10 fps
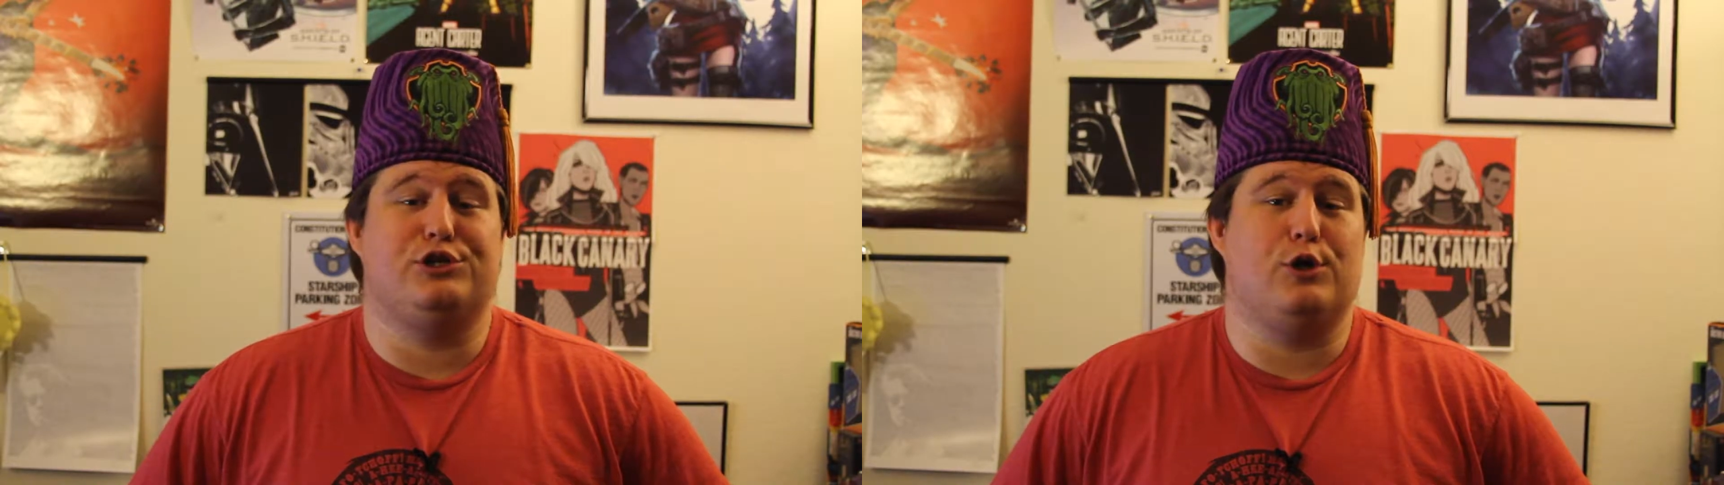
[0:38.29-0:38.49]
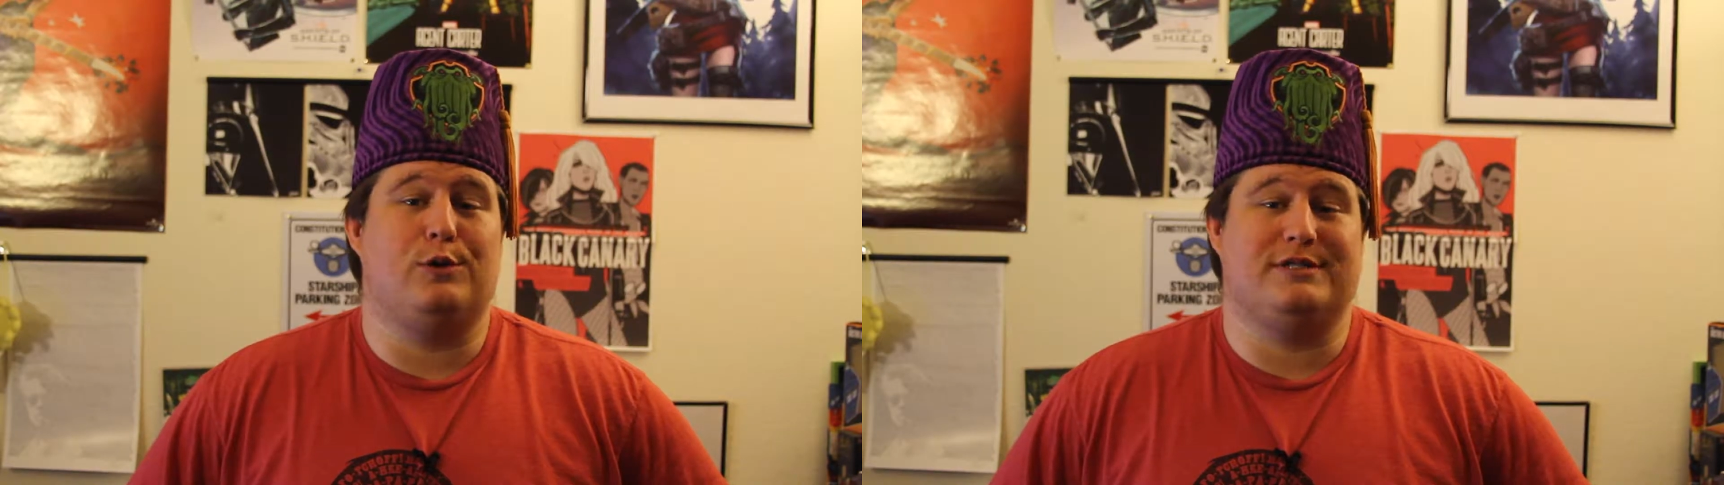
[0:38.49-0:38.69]

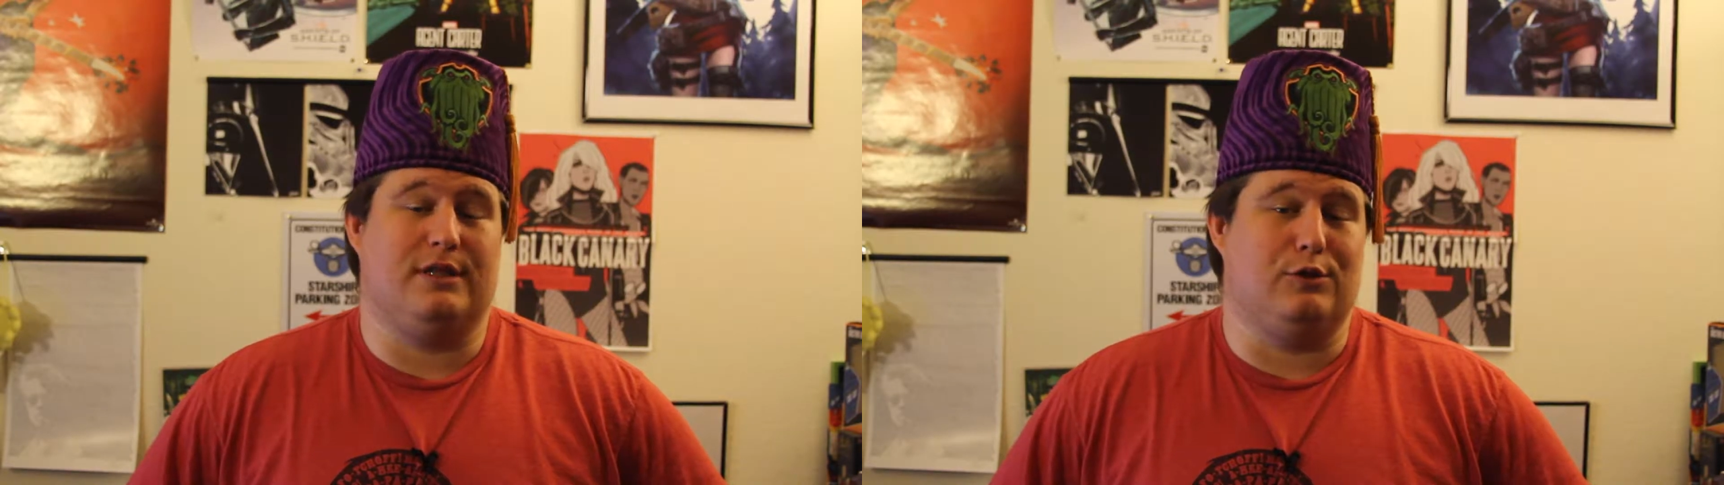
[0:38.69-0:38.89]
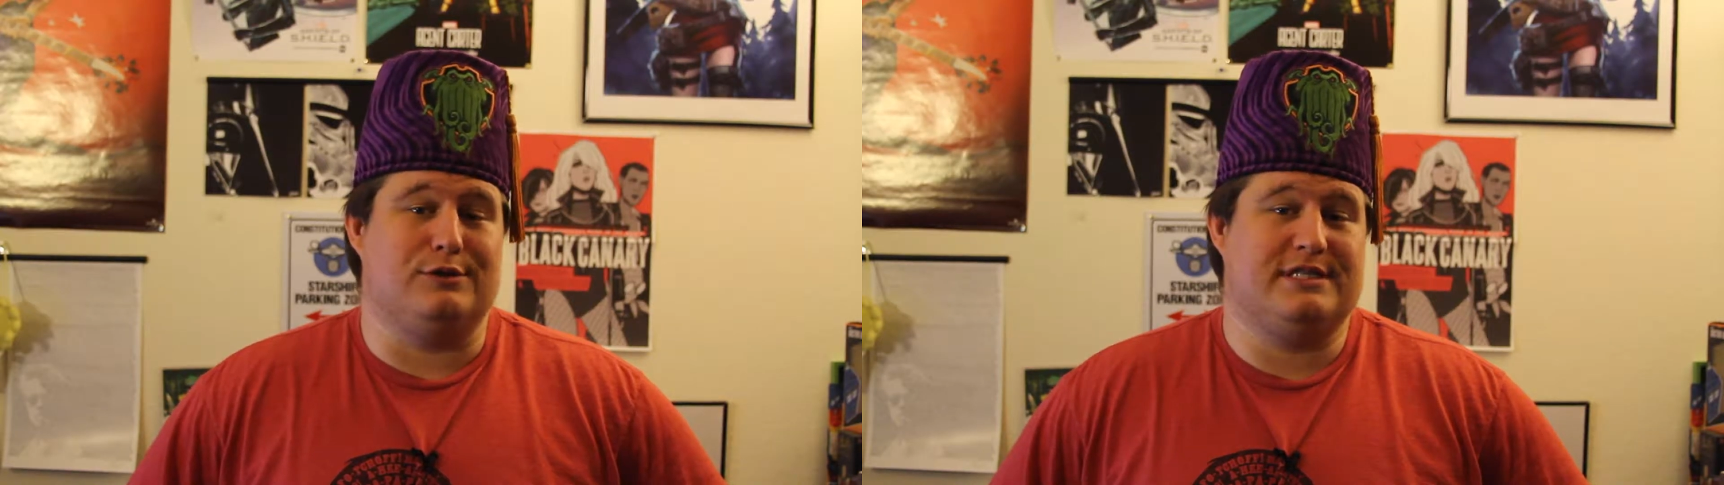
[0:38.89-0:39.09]
shown us a
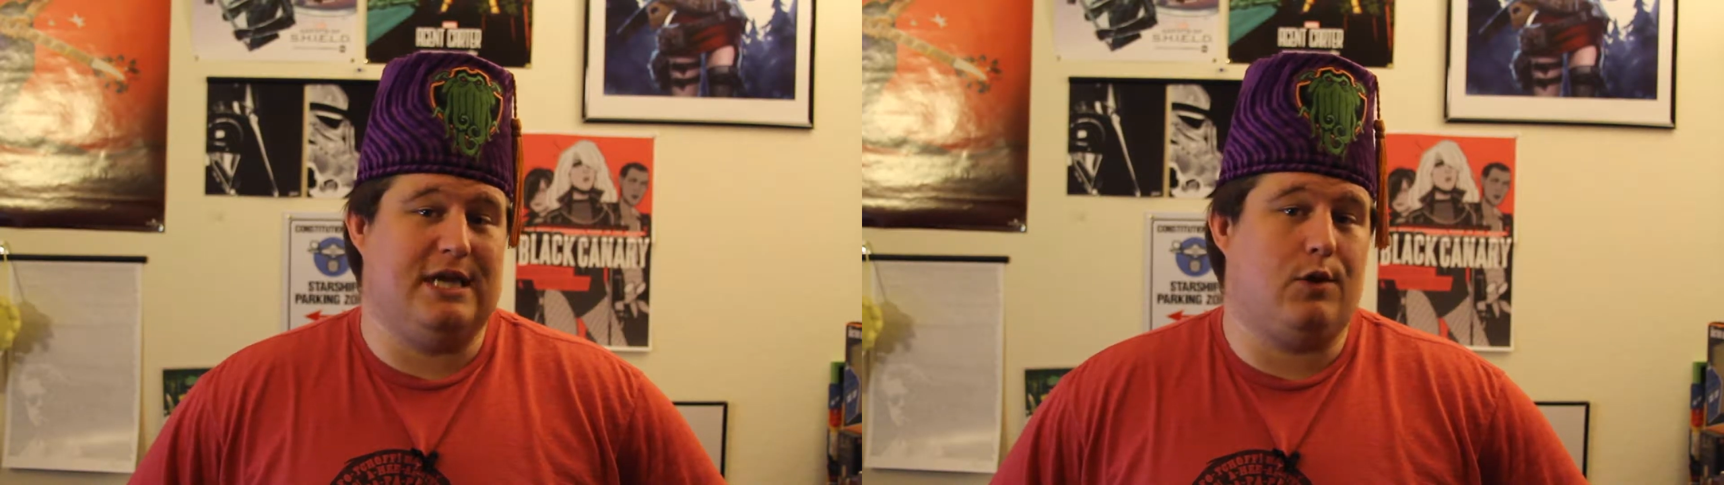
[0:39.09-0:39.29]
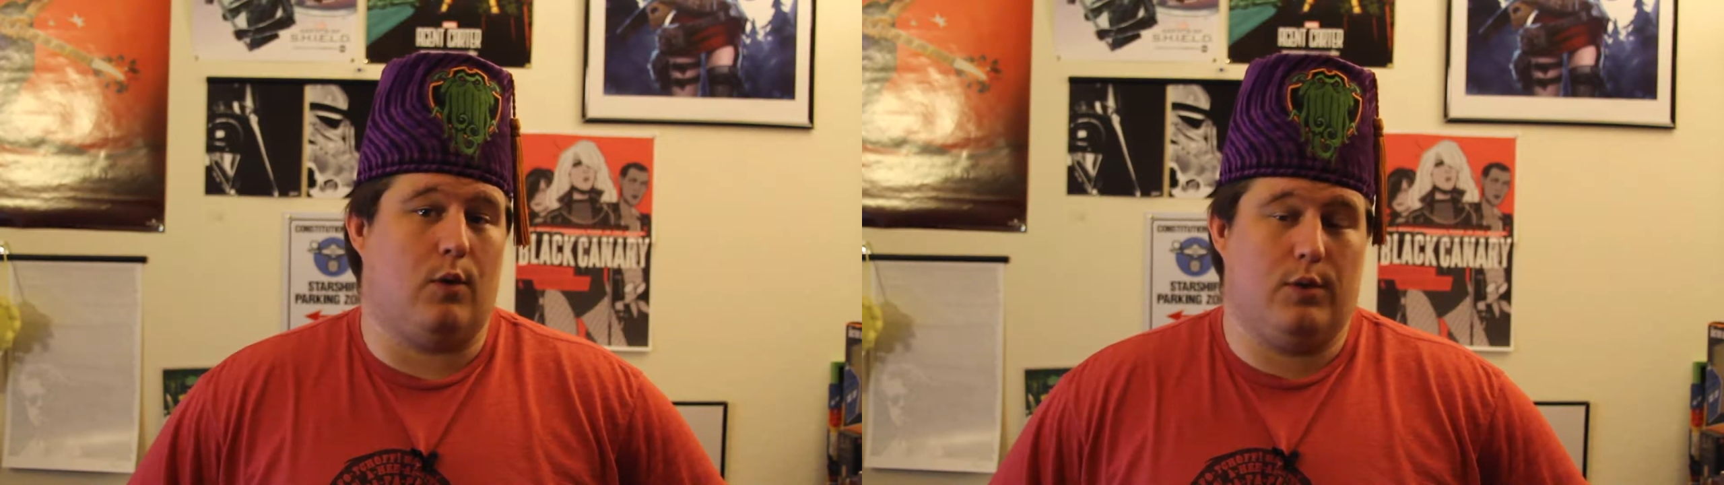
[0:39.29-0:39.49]
little
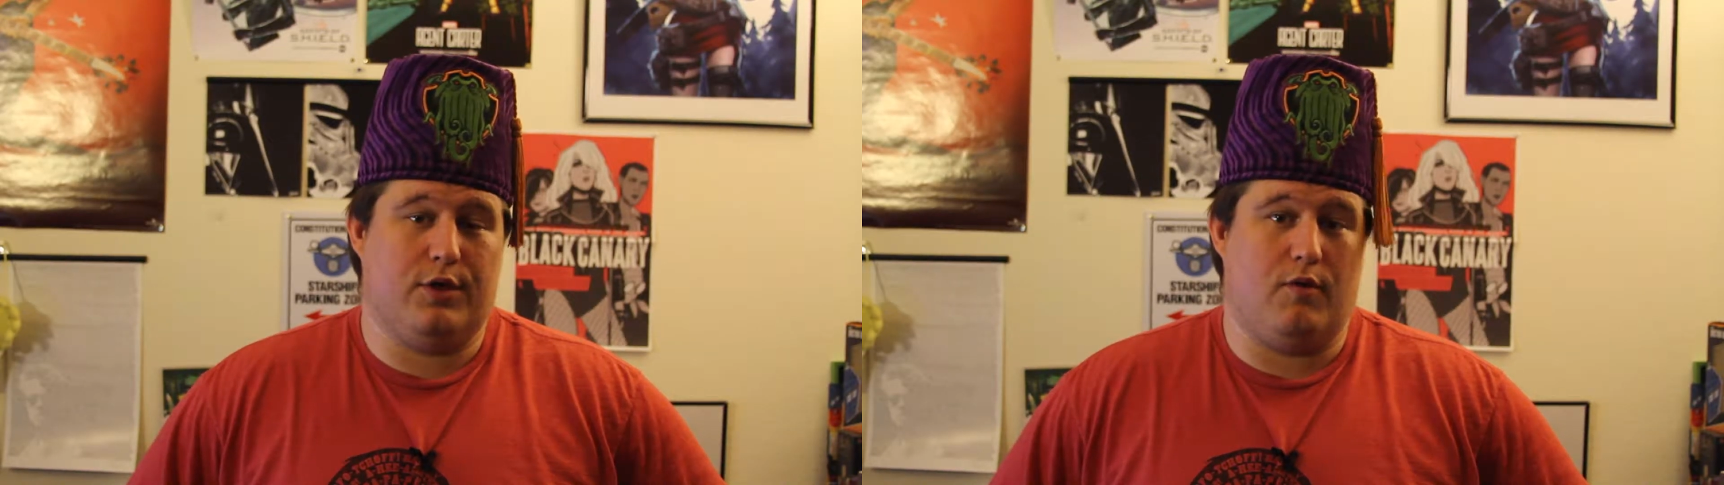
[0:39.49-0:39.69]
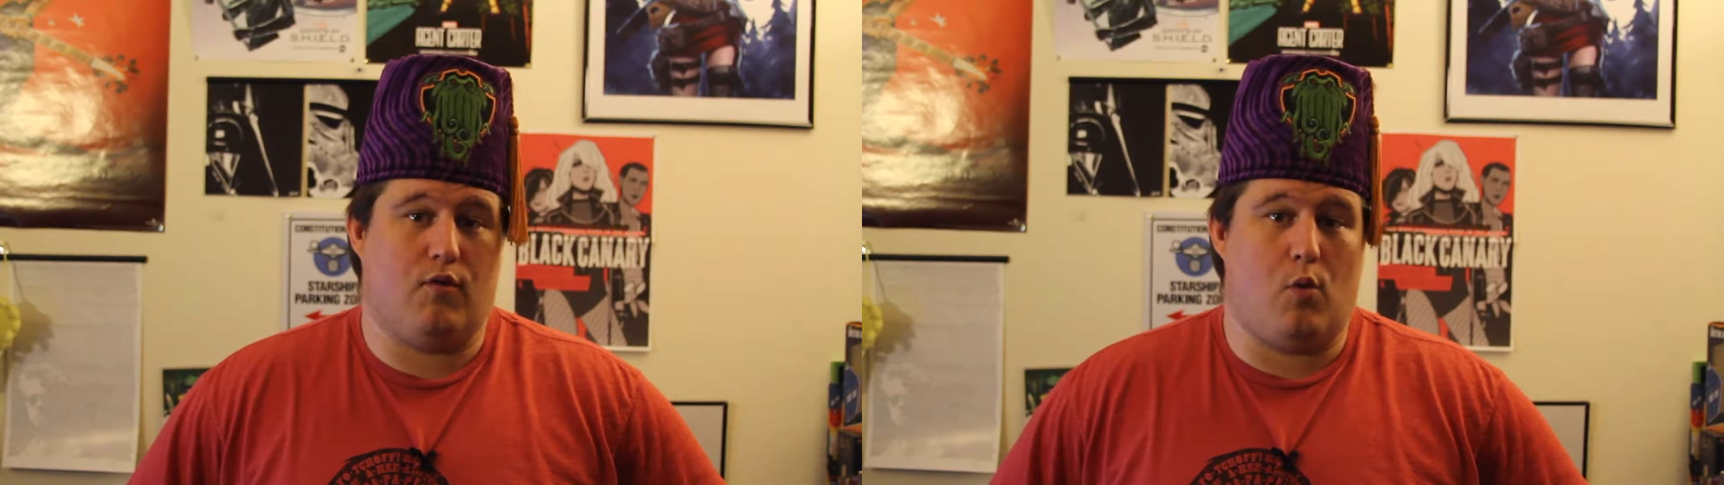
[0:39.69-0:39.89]
secret with
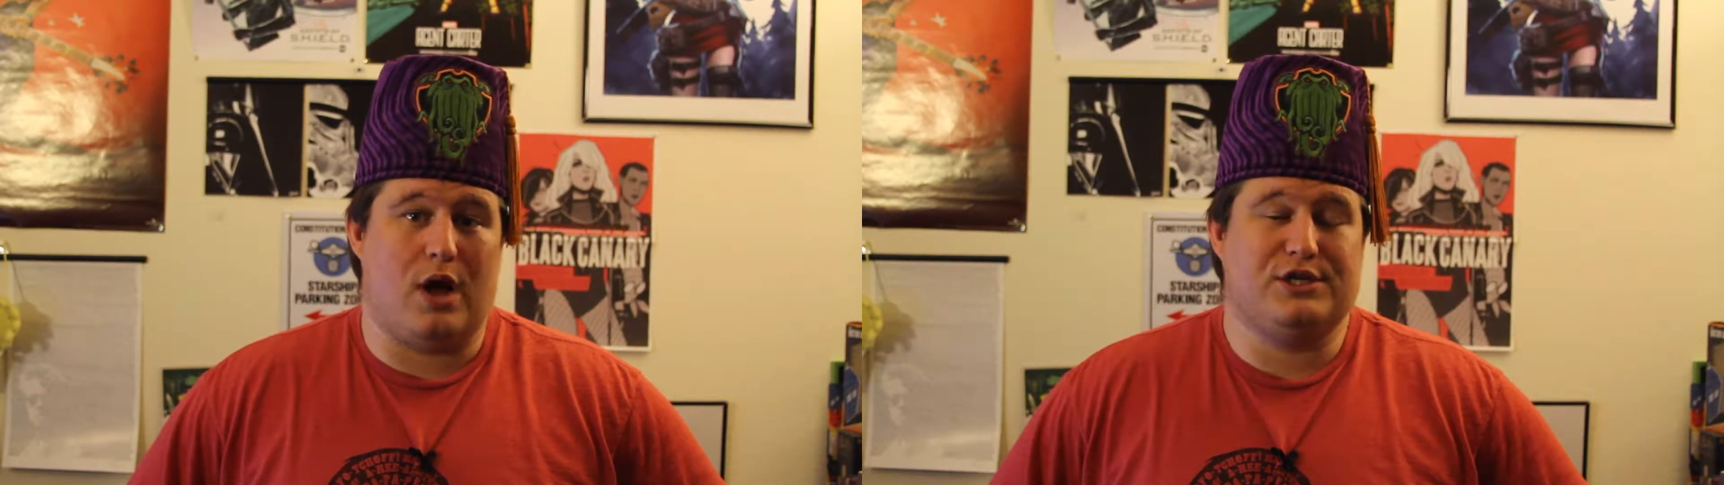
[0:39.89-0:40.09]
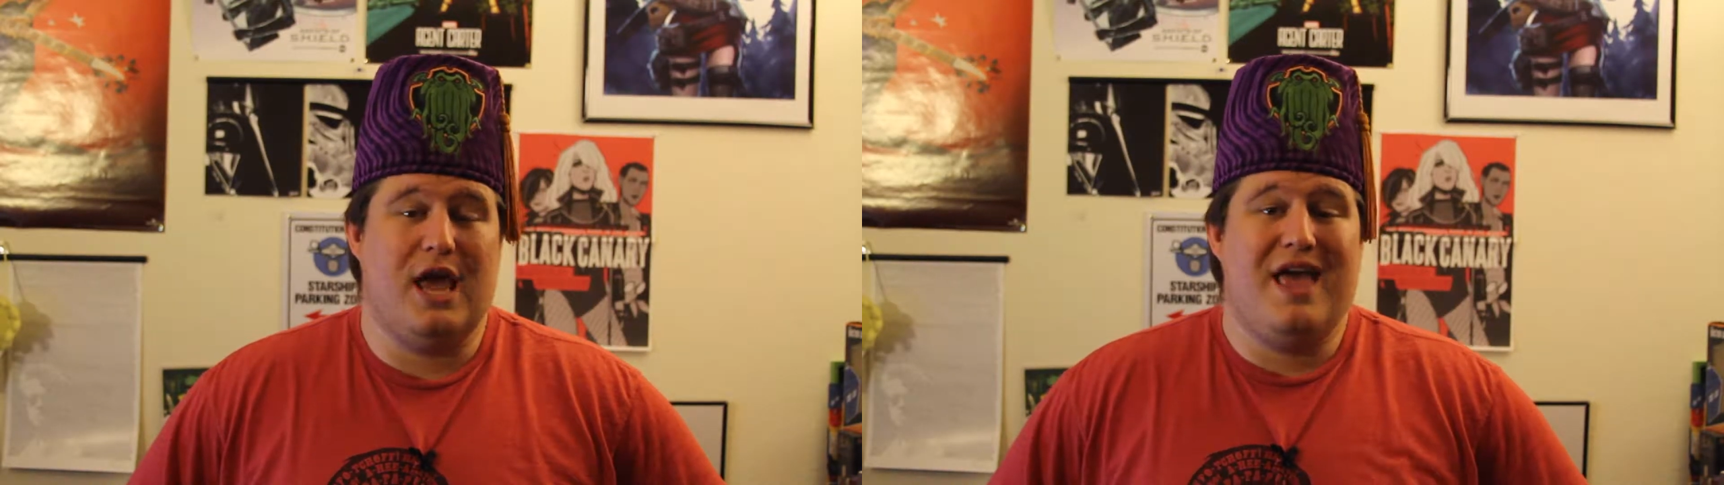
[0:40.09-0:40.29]
Overwatch,